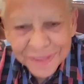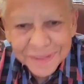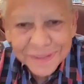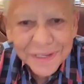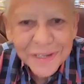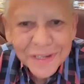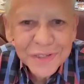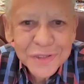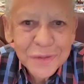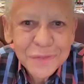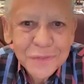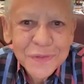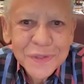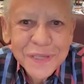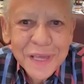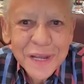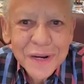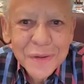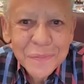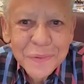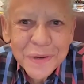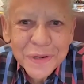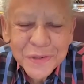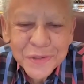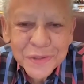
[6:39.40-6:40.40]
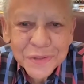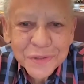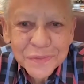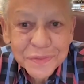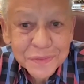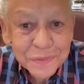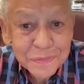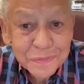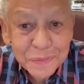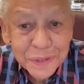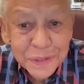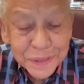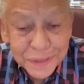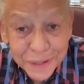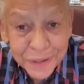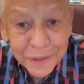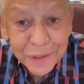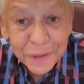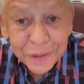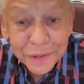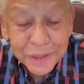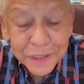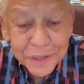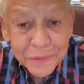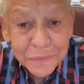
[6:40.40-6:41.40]
the things, if you get a bunch of
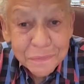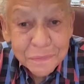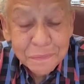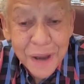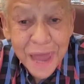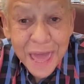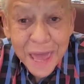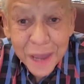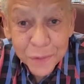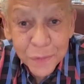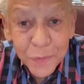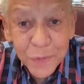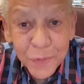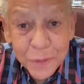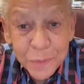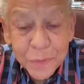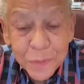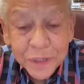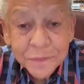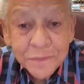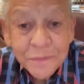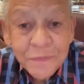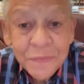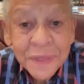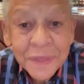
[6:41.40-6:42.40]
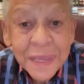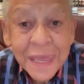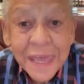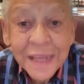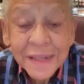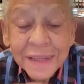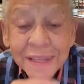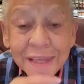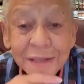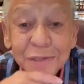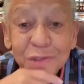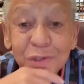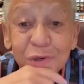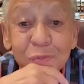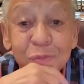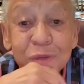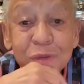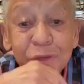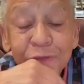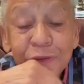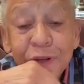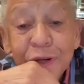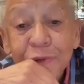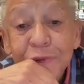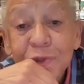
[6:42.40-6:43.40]
particularly Black women, and that's going to
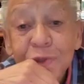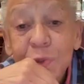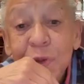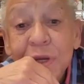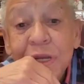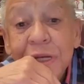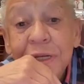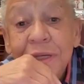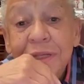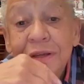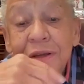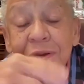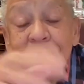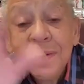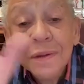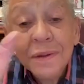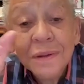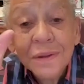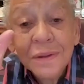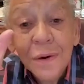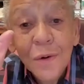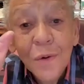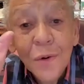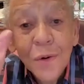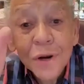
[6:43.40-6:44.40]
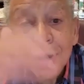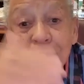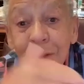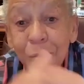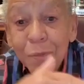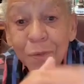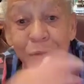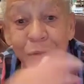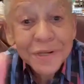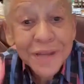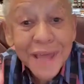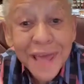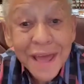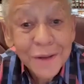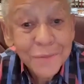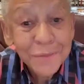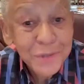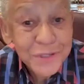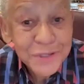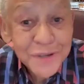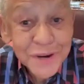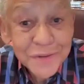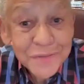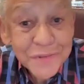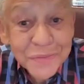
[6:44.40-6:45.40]
be Phillis Wheatley on up or down,
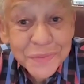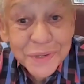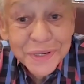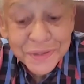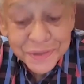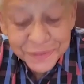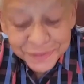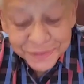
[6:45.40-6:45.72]
whichever way you